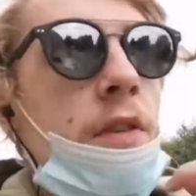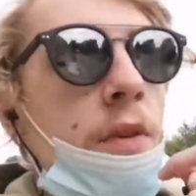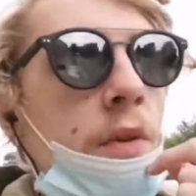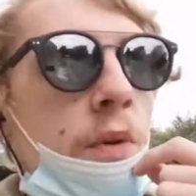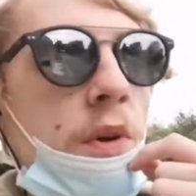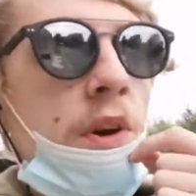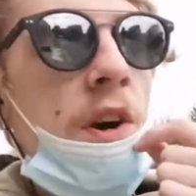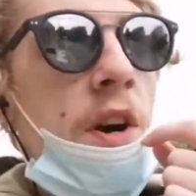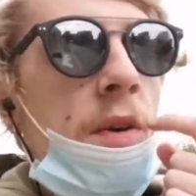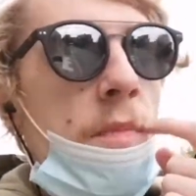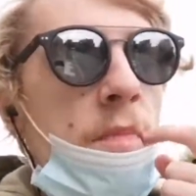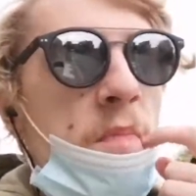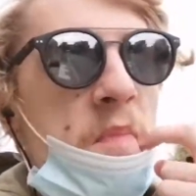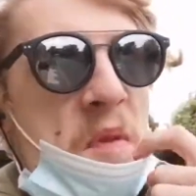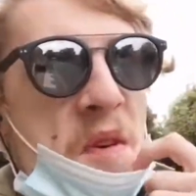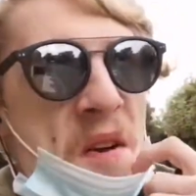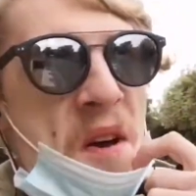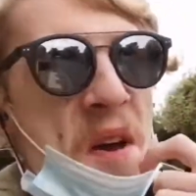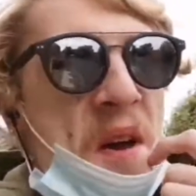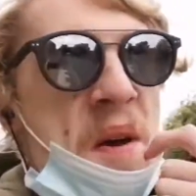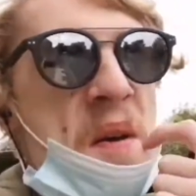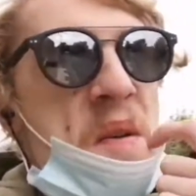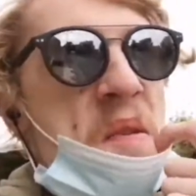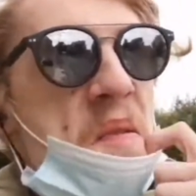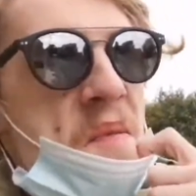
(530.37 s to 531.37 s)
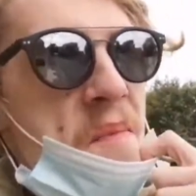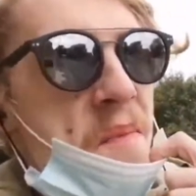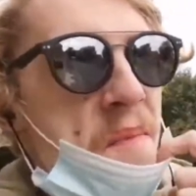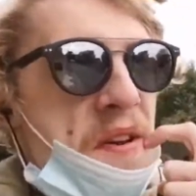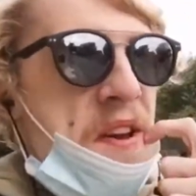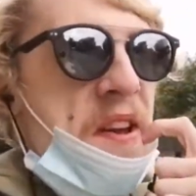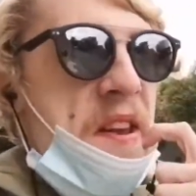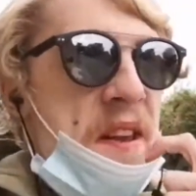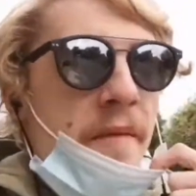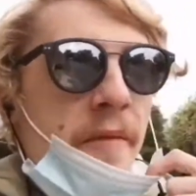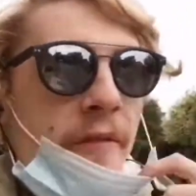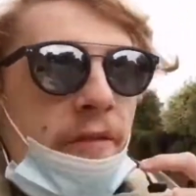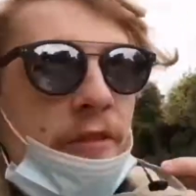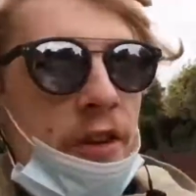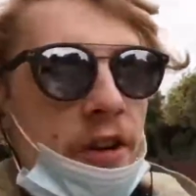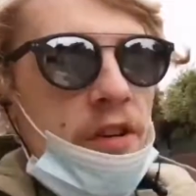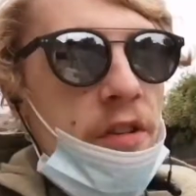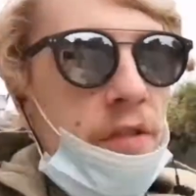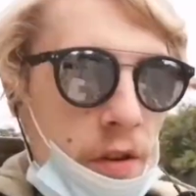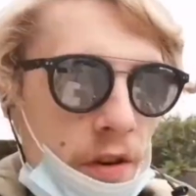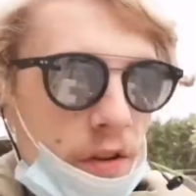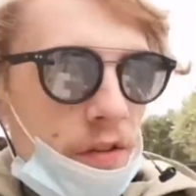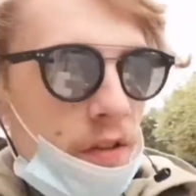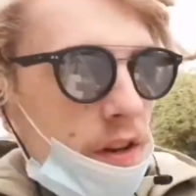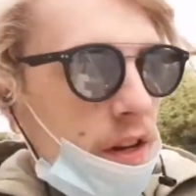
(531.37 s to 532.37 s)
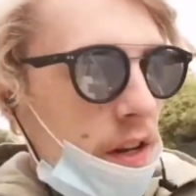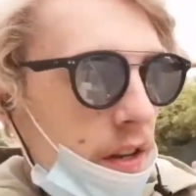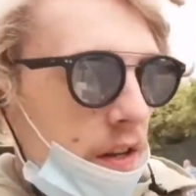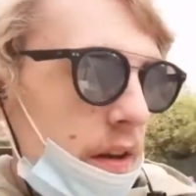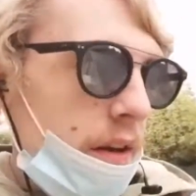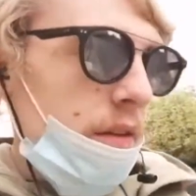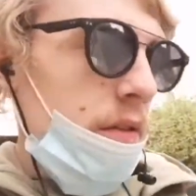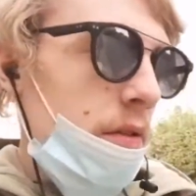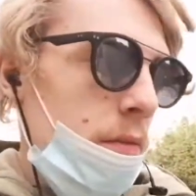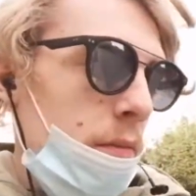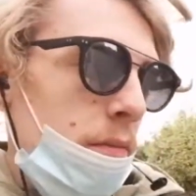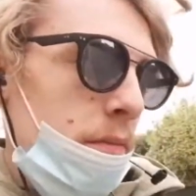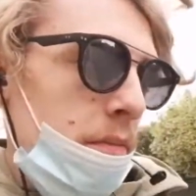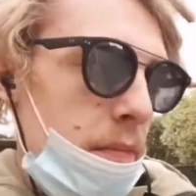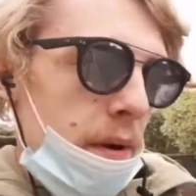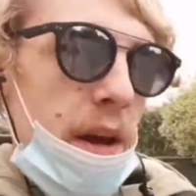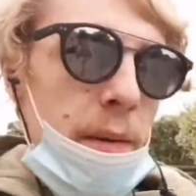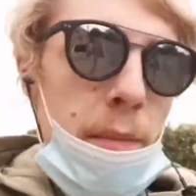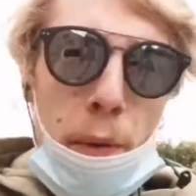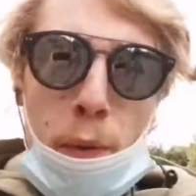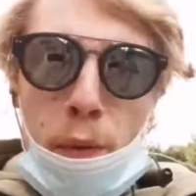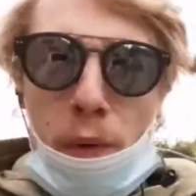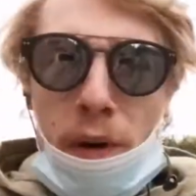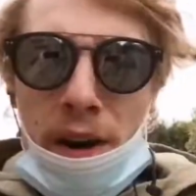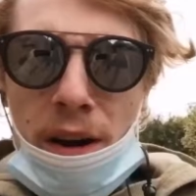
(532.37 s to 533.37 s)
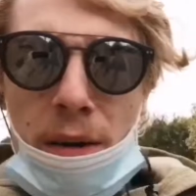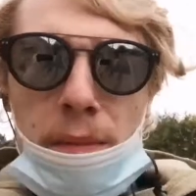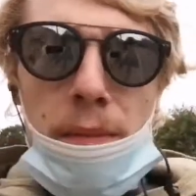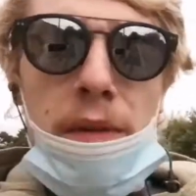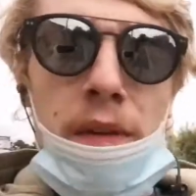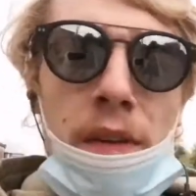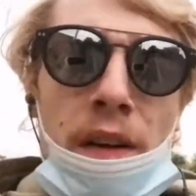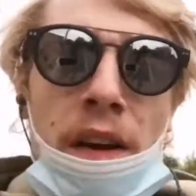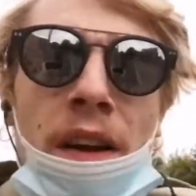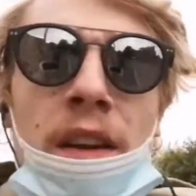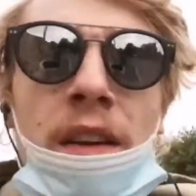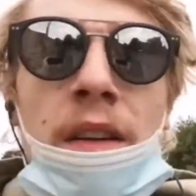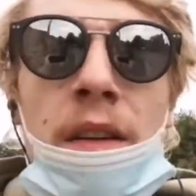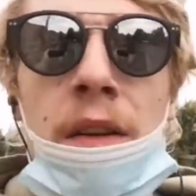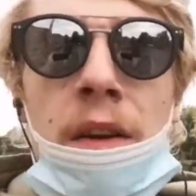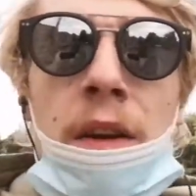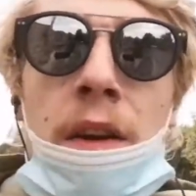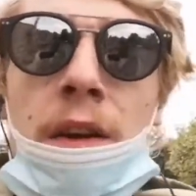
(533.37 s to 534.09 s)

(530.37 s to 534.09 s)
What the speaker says: to B&M first, because I need to get some baby wipes and